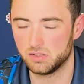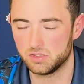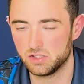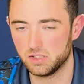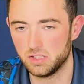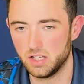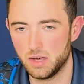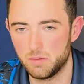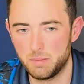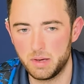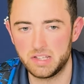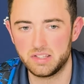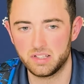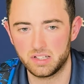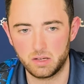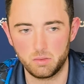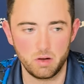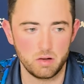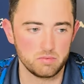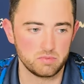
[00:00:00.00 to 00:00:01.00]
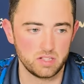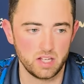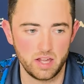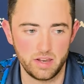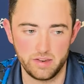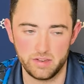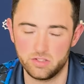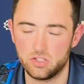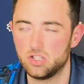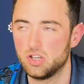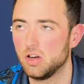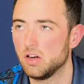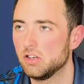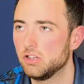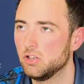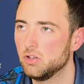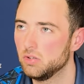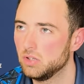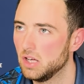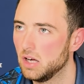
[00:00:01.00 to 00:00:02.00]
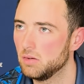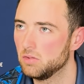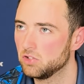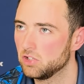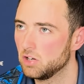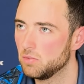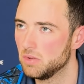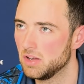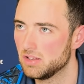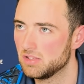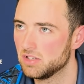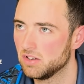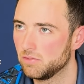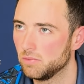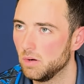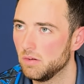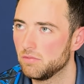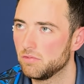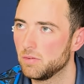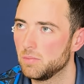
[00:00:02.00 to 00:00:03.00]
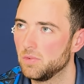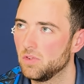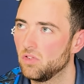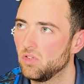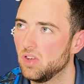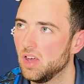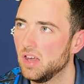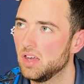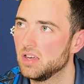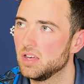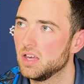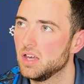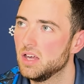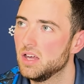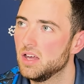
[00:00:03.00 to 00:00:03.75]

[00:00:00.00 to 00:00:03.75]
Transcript: So yeah, basically what I'm saying is, you know, I knew that was going to be a tough one for him to take.